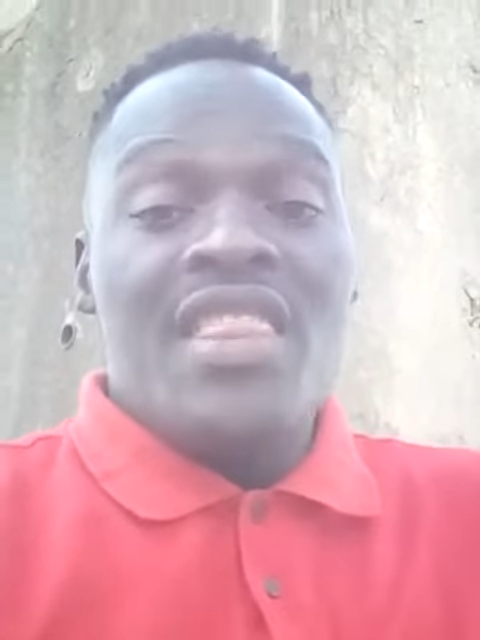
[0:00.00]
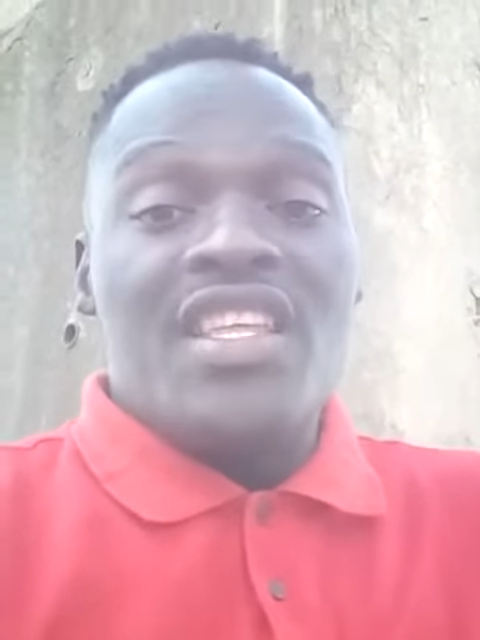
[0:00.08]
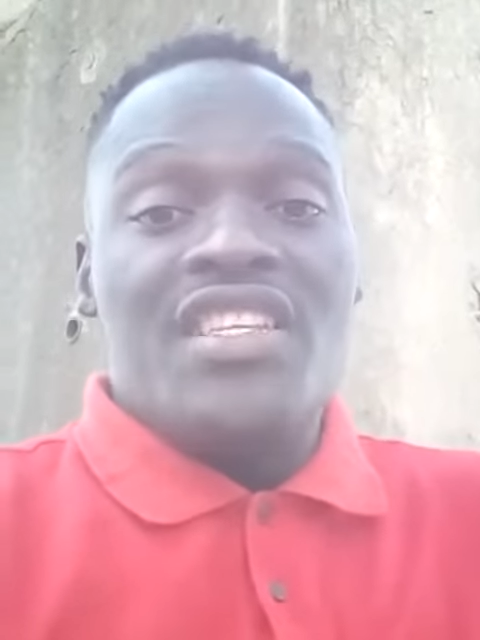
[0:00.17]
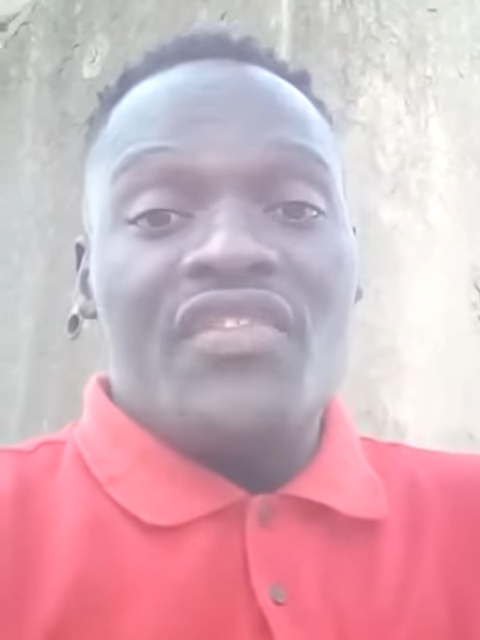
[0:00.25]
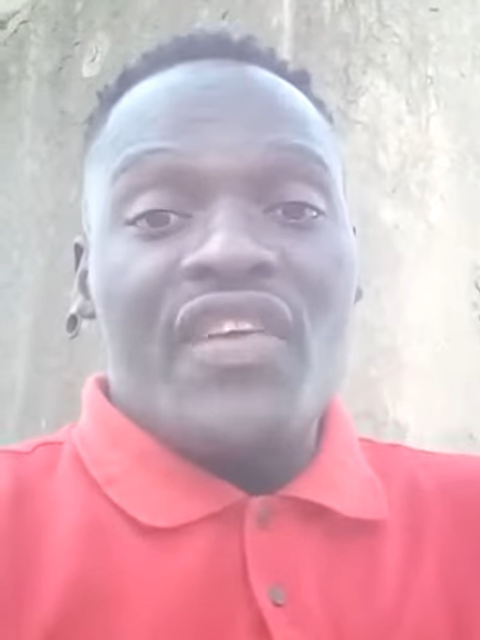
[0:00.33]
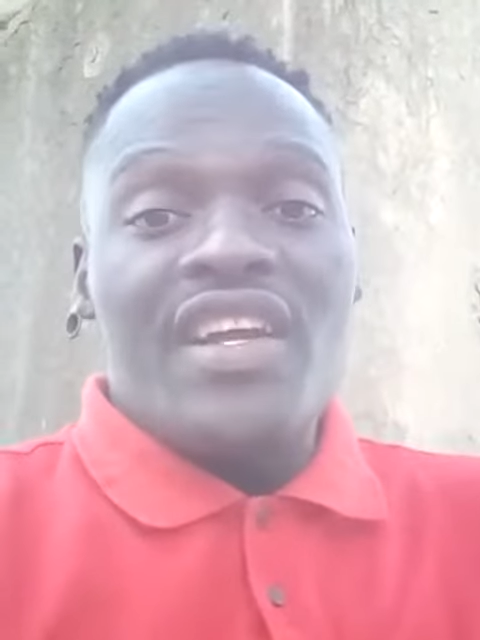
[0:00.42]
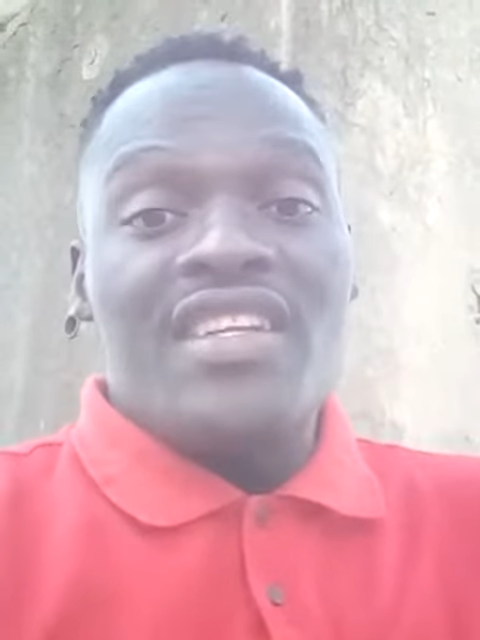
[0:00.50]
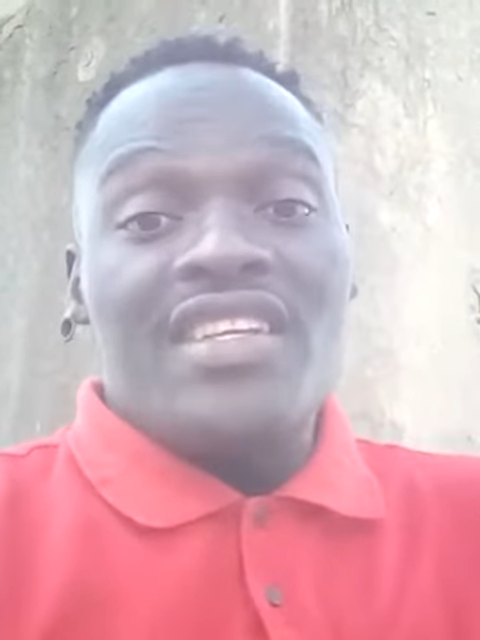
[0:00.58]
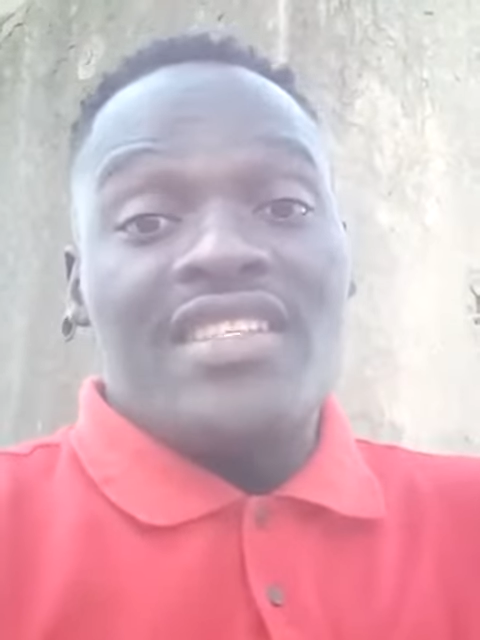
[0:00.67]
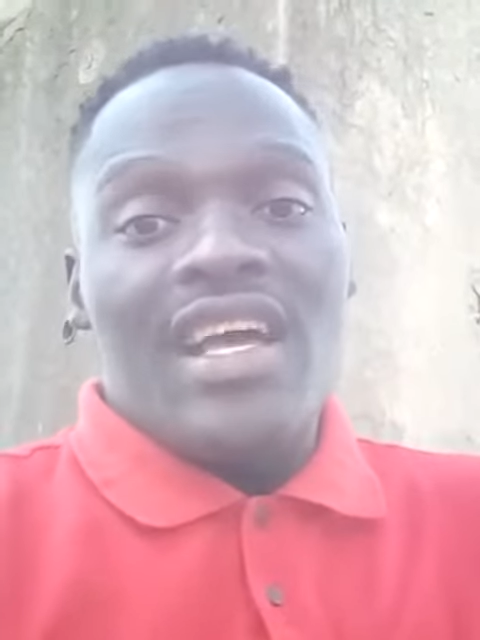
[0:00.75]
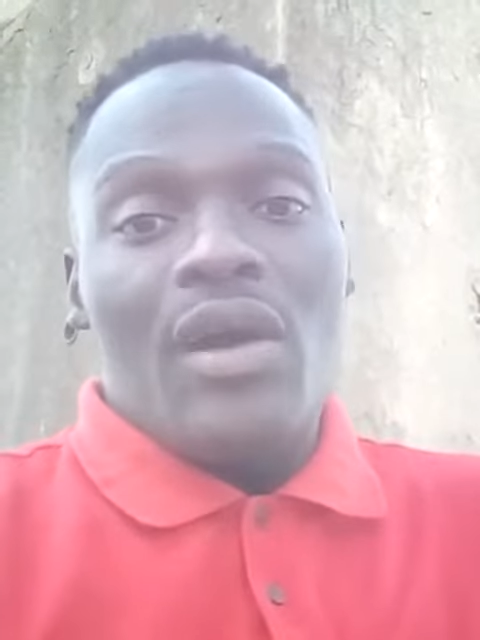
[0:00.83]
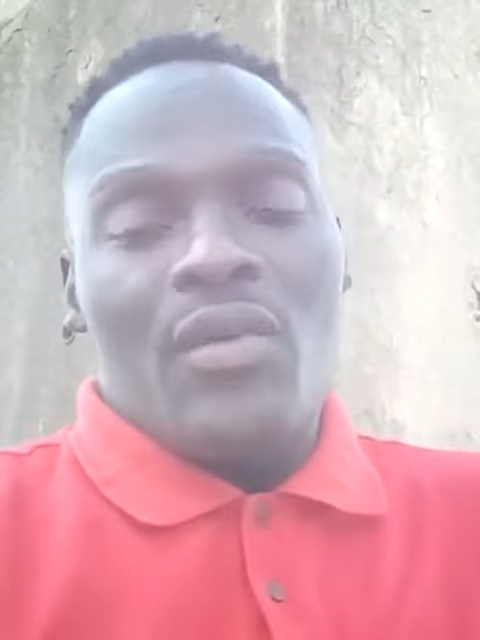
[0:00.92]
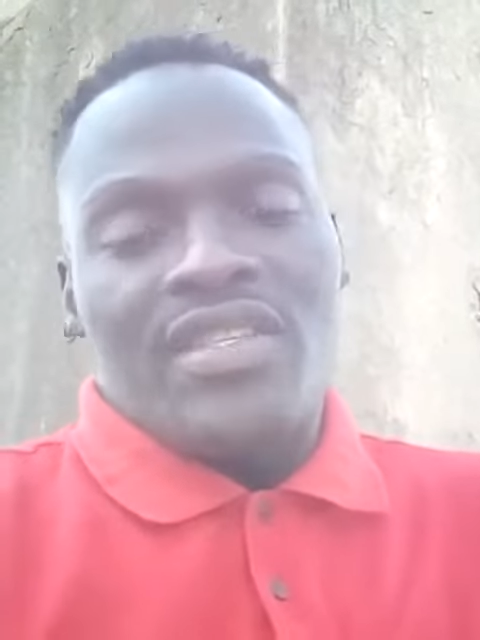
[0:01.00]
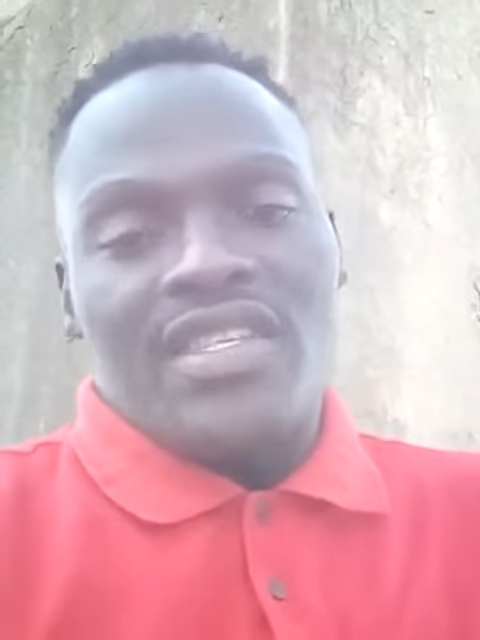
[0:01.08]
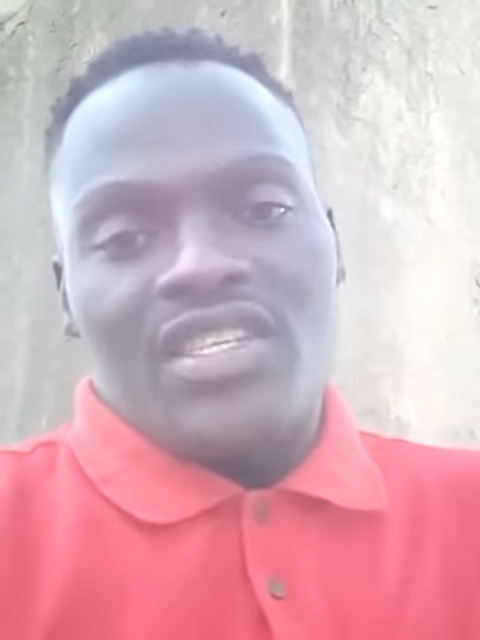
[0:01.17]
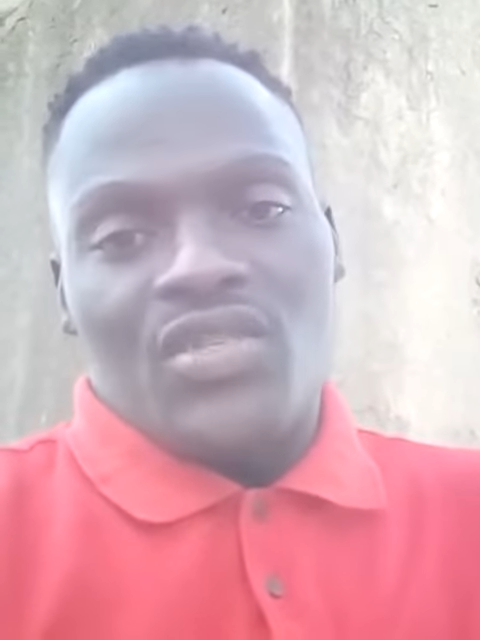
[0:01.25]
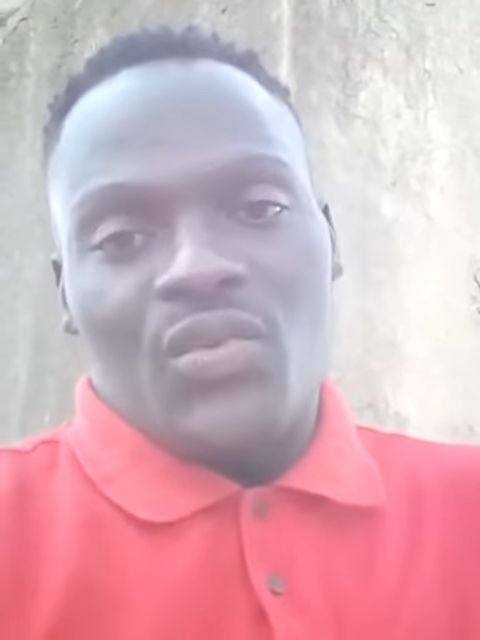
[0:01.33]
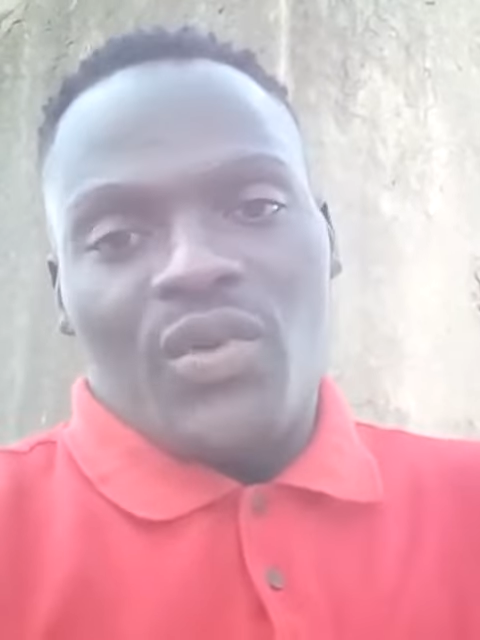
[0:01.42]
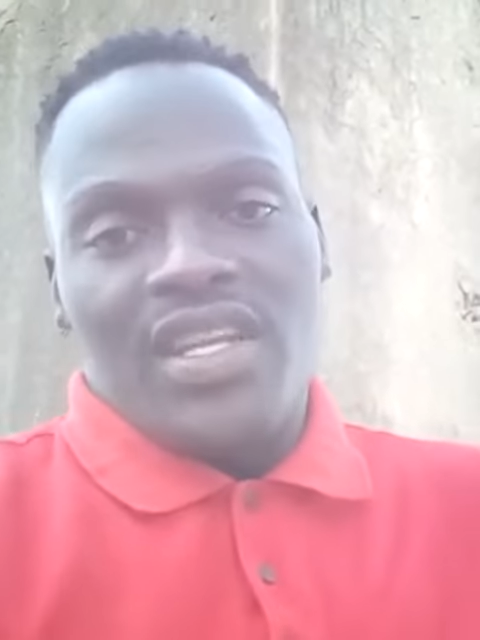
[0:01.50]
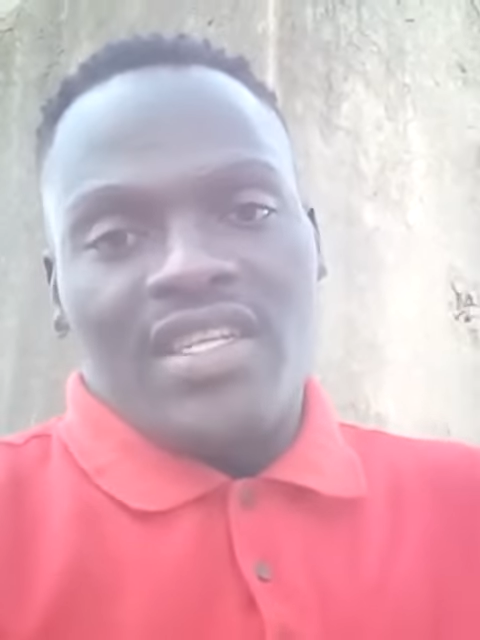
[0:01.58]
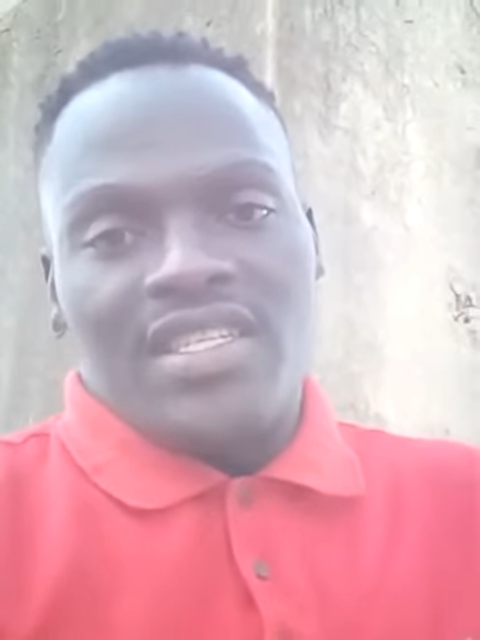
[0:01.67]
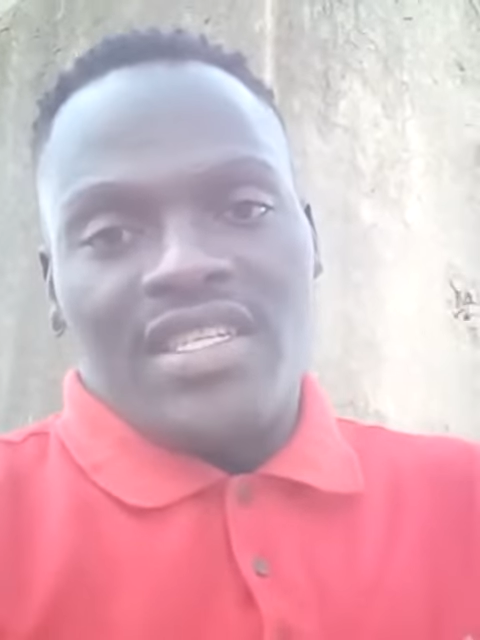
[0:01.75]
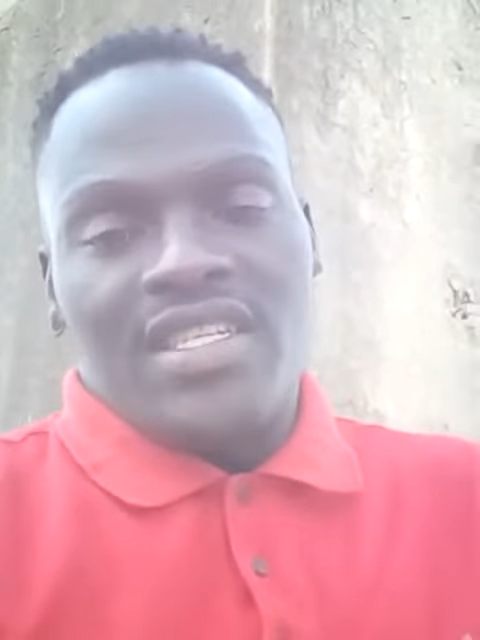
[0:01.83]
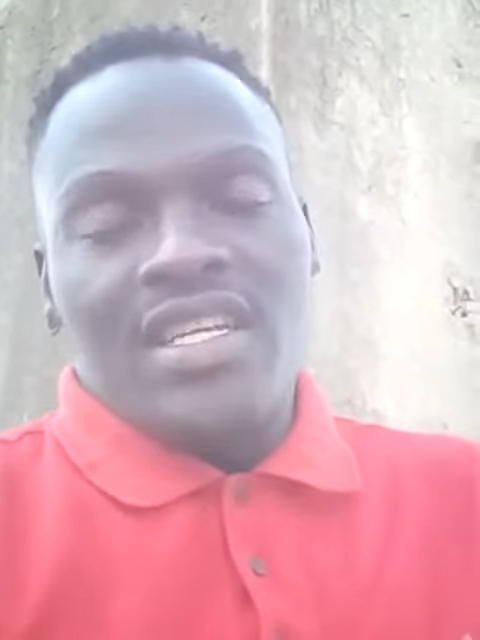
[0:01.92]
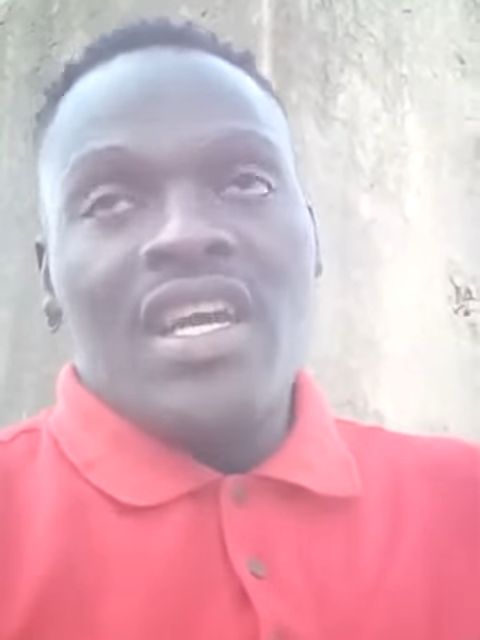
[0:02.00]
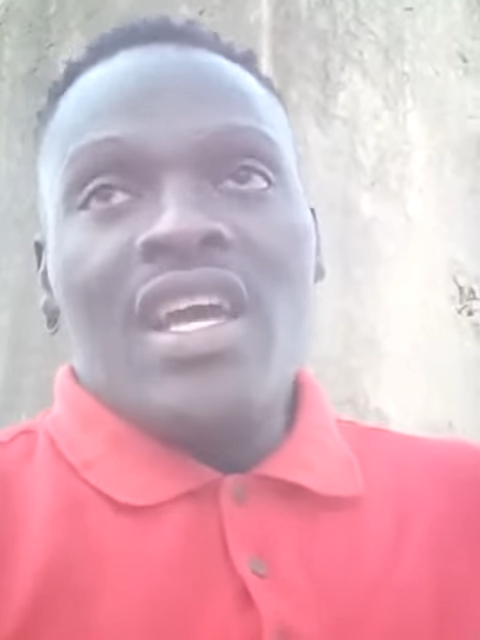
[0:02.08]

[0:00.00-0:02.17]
The different is our sexuality.